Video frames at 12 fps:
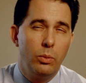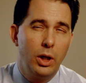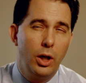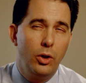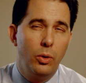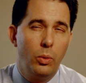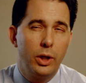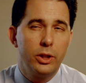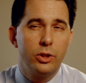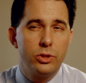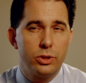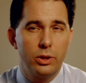Well, the one
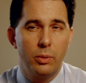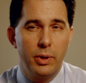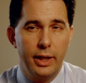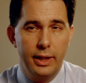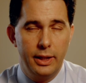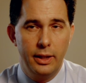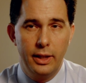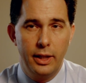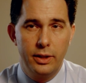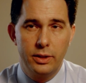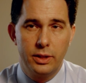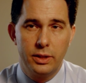concern about any of
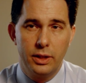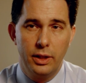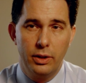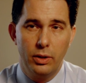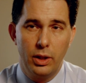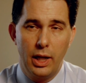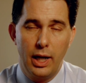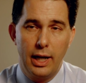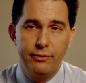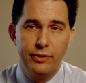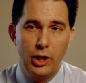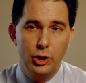that is
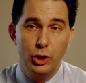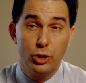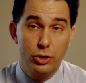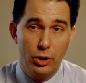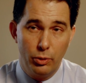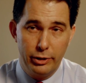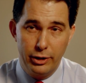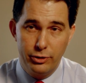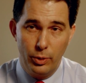I found years ago when I was